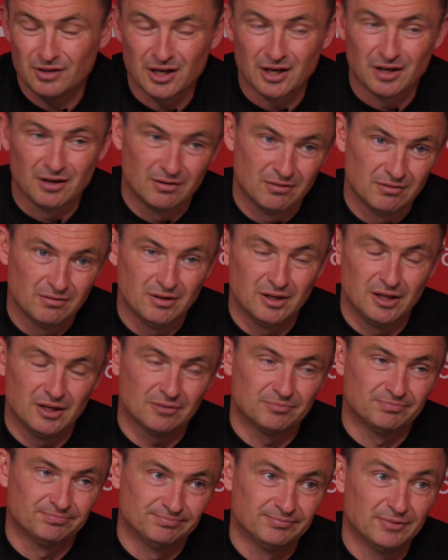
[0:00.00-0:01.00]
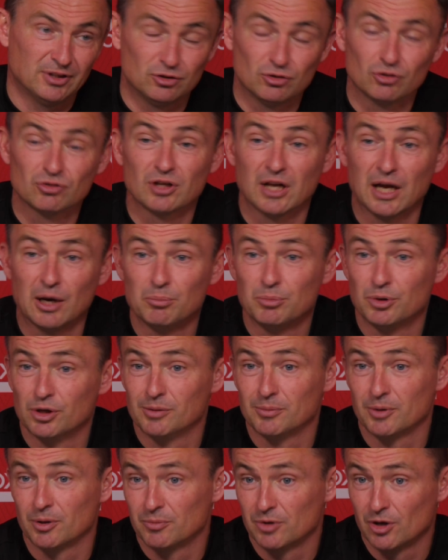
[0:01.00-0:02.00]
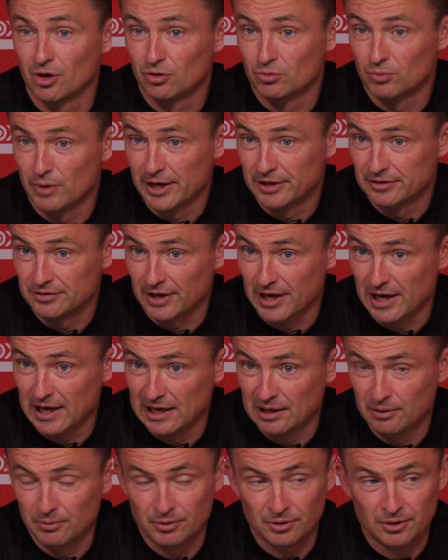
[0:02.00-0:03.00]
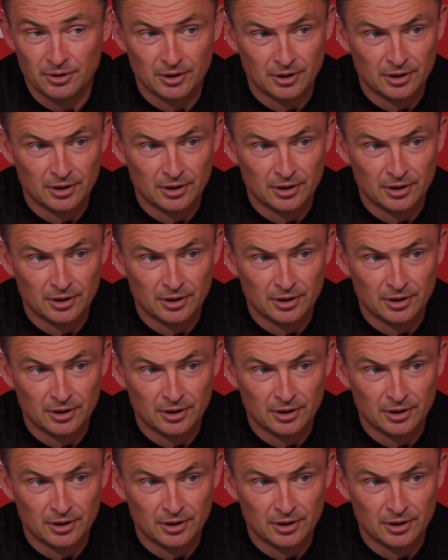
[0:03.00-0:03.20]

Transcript: Yeah, it does allow Birmingham the odd way to get out,